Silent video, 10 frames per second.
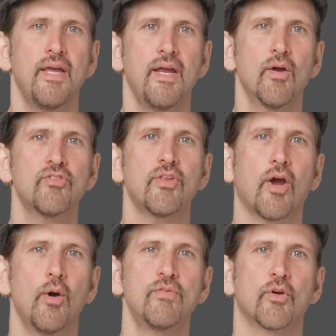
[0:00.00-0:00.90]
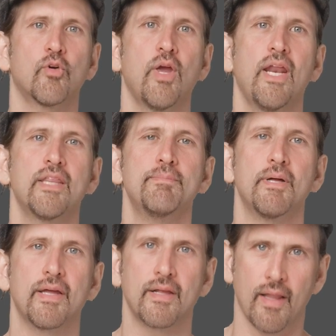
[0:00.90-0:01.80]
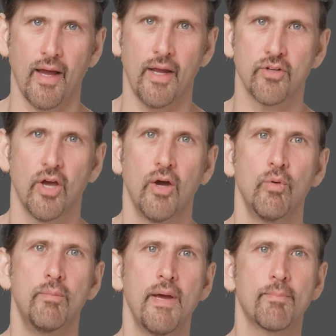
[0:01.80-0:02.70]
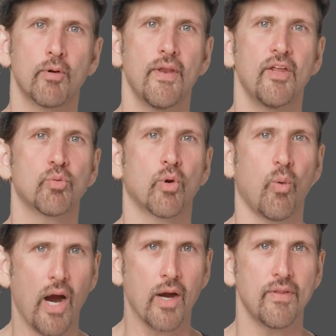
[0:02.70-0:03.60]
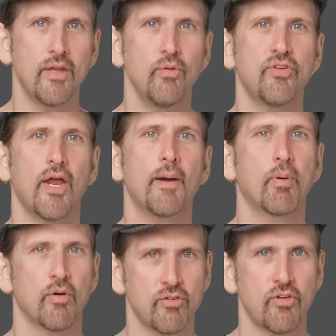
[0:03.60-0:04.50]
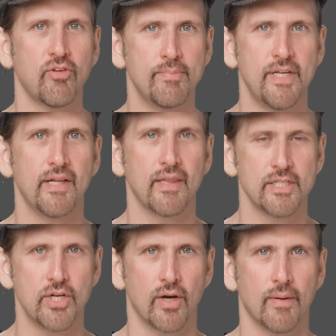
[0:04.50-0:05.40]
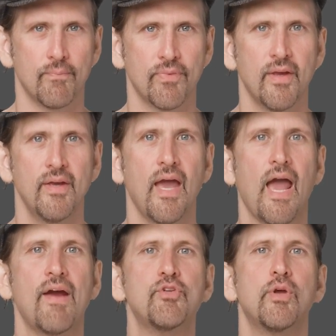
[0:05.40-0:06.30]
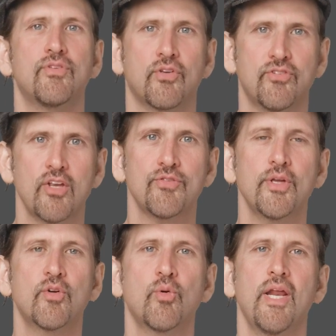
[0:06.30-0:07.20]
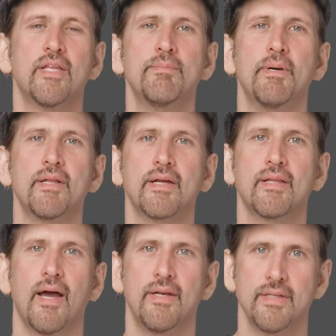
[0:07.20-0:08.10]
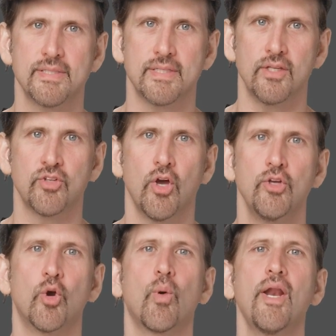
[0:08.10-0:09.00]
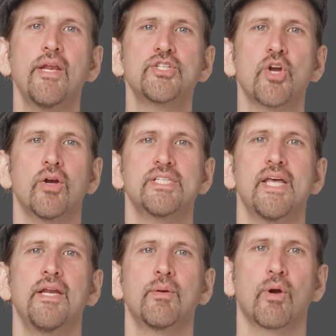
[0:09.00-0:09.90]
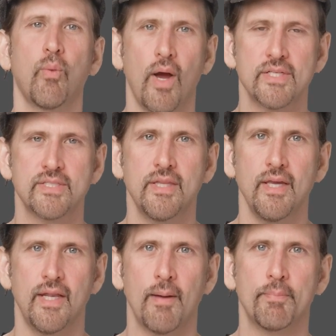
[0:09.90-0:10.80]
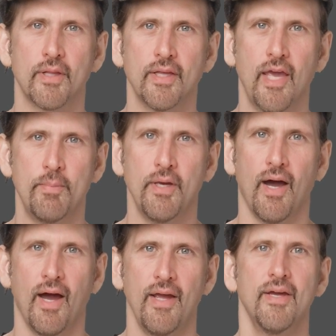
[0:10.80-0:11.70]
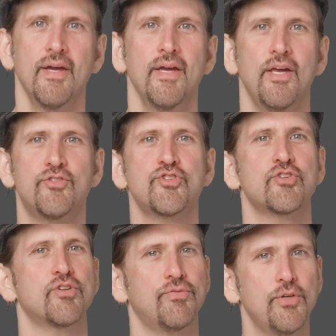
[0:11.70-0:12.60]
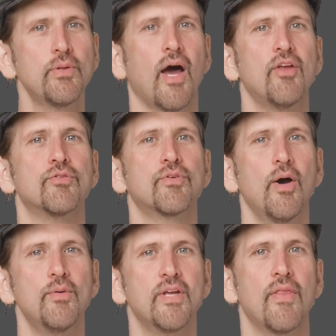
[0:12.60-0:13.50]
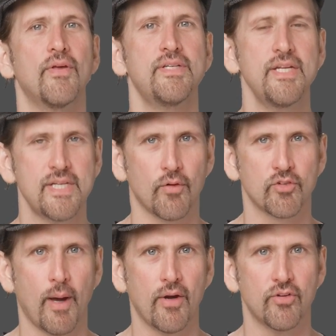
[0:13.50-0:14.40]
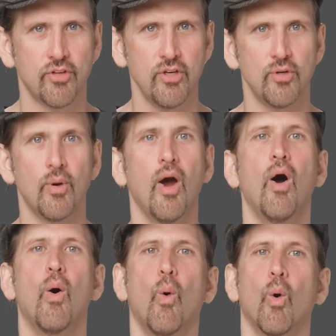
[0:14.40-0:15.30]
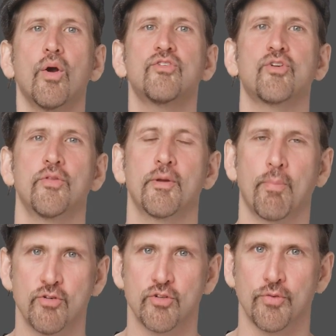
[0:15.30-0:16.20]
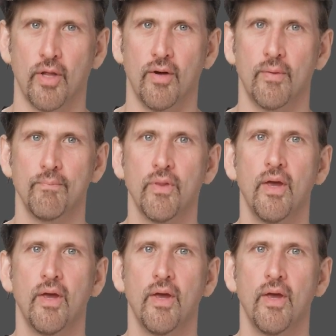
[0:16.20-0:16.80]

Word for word: Here's the code for creating the billing client. Remember that it's required that you set a Purchases Updated listener. After you have successfully created the billing client instance, you're ready to start sending requests to the in-app billing API. It's just a few lines of code to get the details about a SKU or to start the purchase flow.